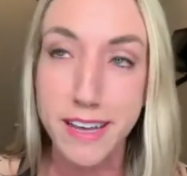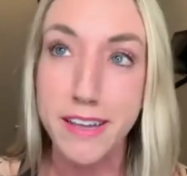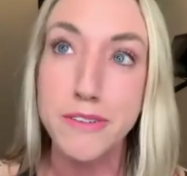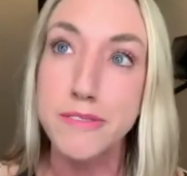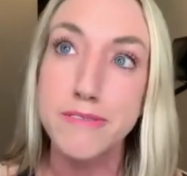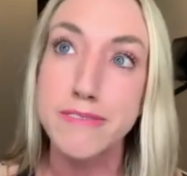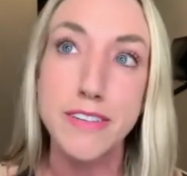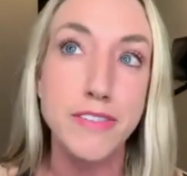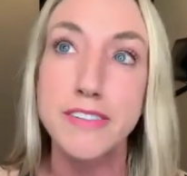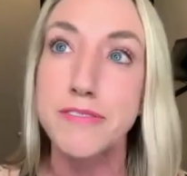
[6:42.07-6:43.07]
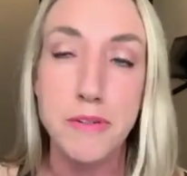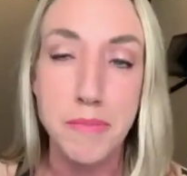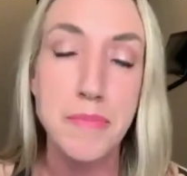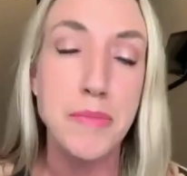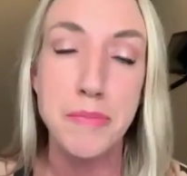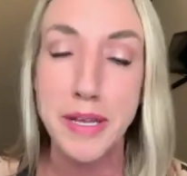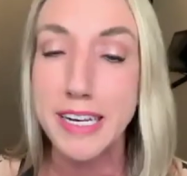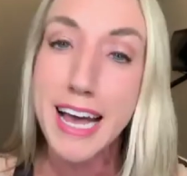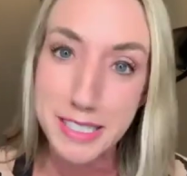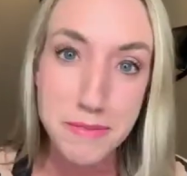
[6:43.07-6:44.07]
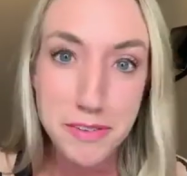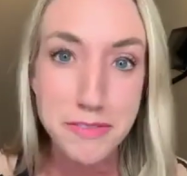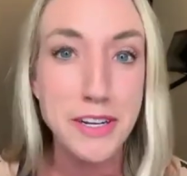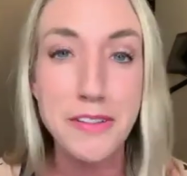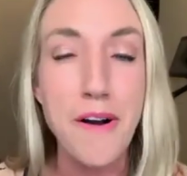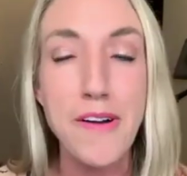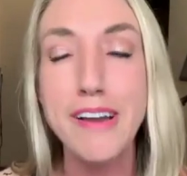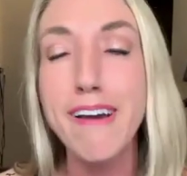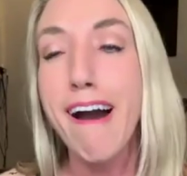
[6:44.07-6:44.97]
I don't even remember, but it hasn't been very long.